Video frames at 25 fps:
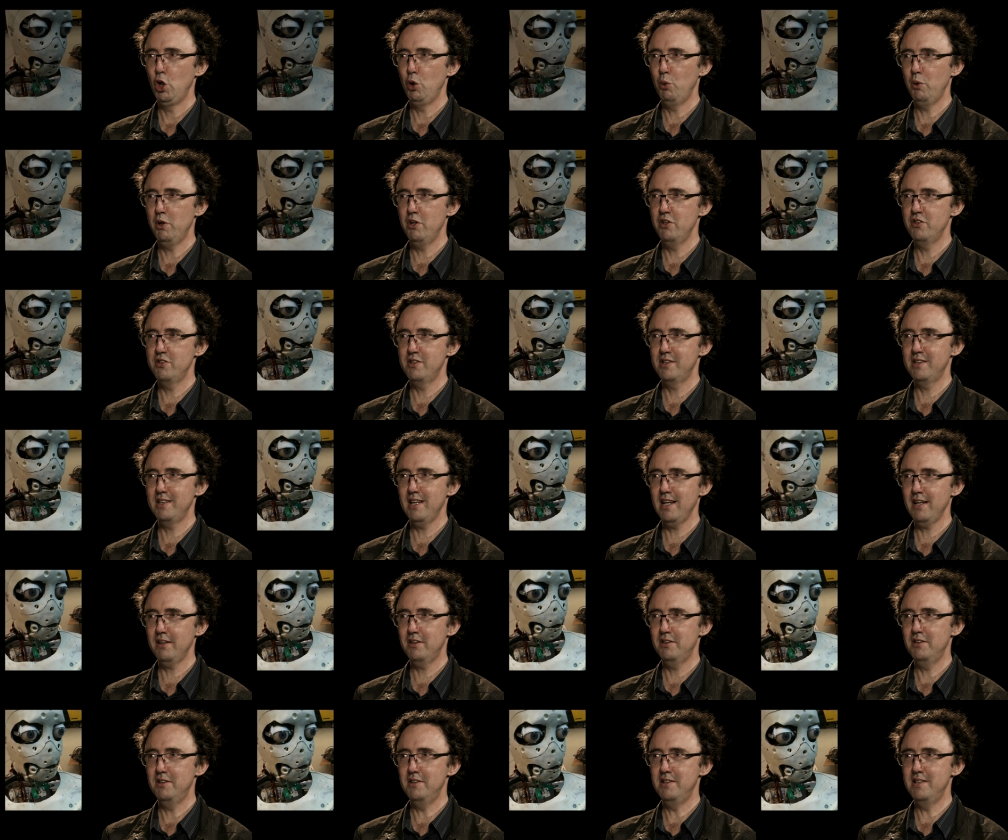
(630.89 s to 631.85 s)
or you
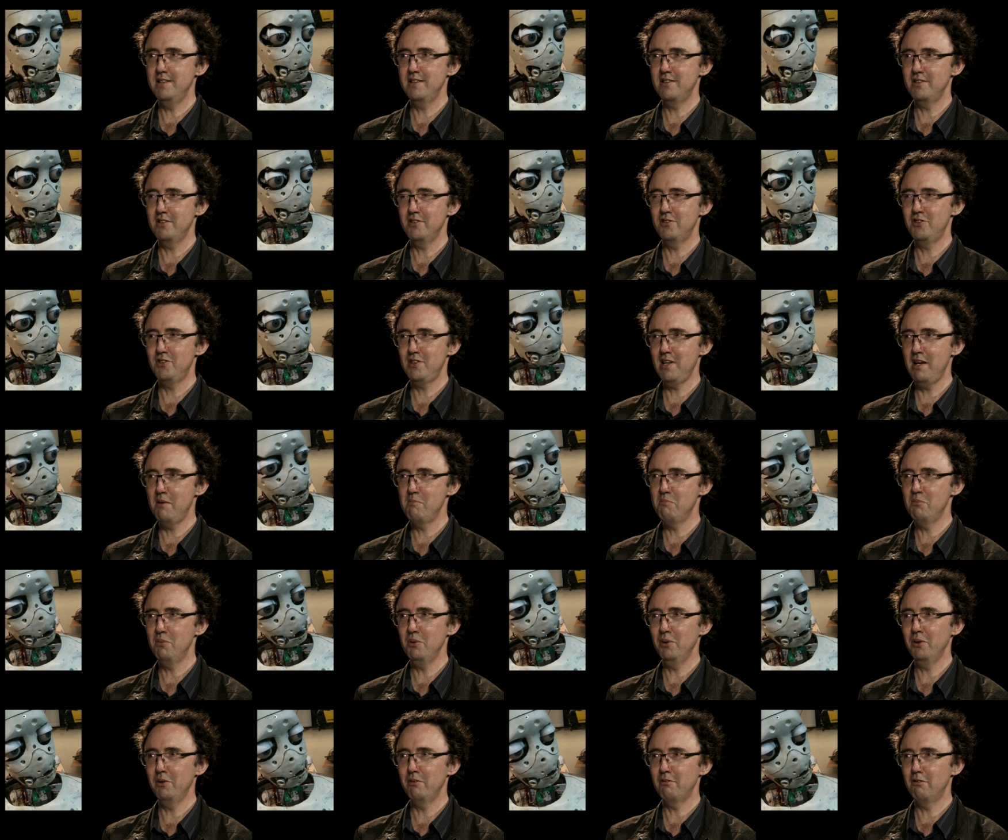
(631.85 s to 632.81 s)
start to
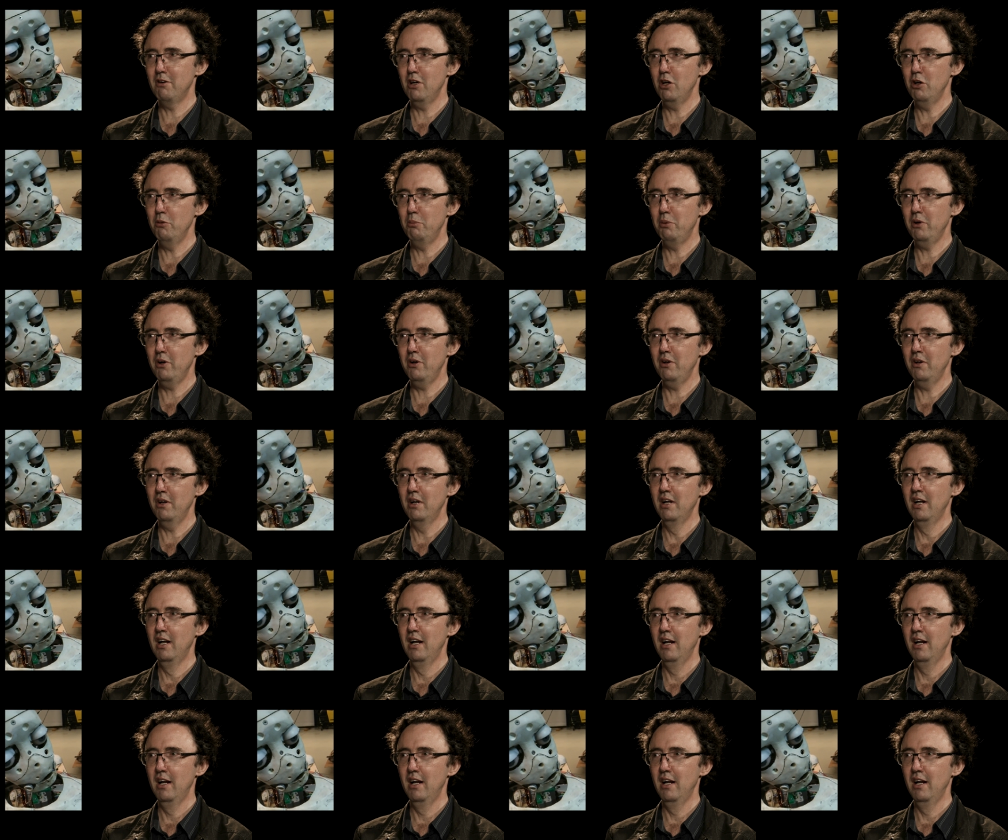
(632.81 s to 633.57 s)
disassemble the robot